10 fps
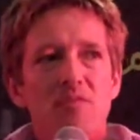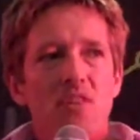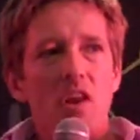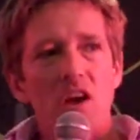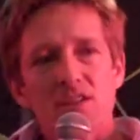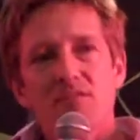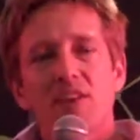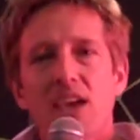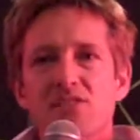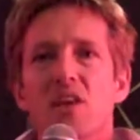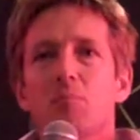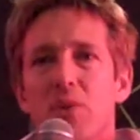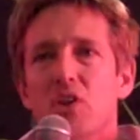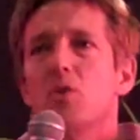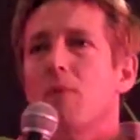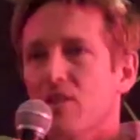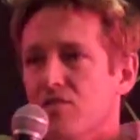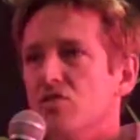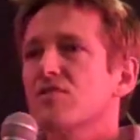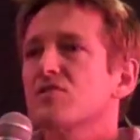for the likes of an S A P or
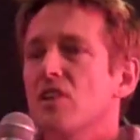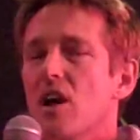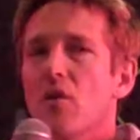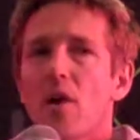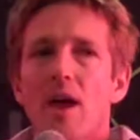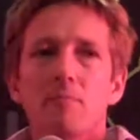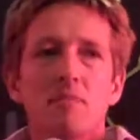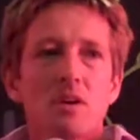Microsoft C R M